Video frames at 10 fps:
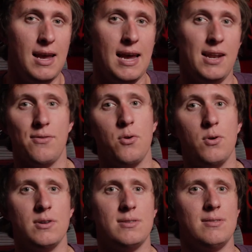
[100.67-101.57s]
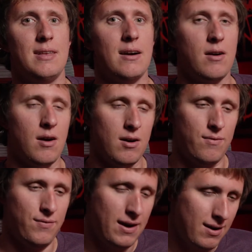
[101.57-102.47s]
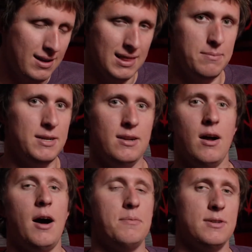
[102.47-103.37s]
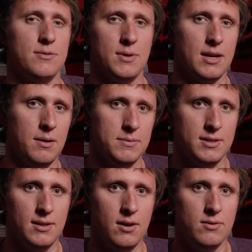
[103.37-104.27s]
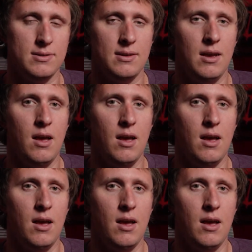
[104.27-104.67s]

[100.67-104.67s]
And of course, there are very limited options when it comes to those.